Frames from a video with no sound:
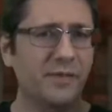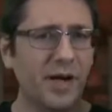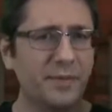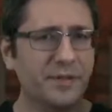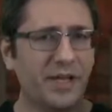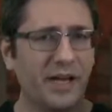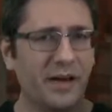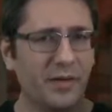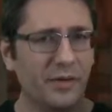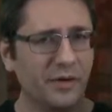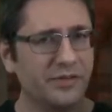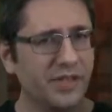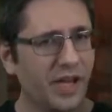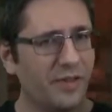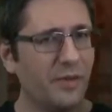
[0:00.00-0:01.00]
of Reptile,
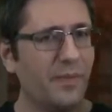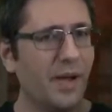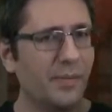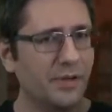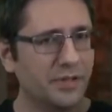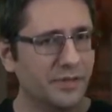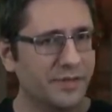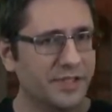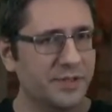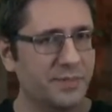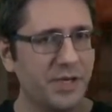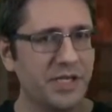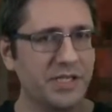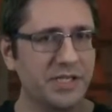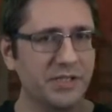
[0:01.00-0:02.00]
there's other members of his
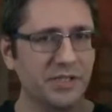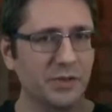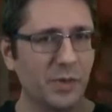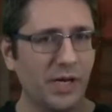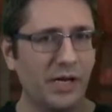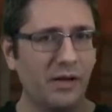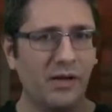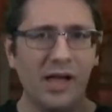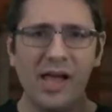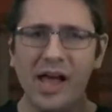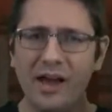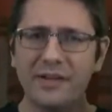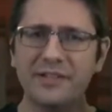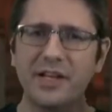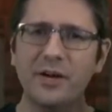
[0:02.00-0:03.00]
species as well.
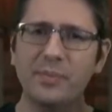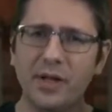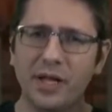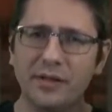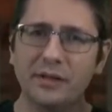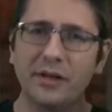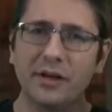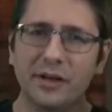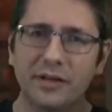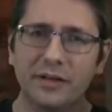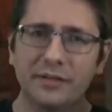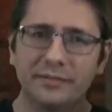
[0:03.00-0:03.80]
How does their blood look?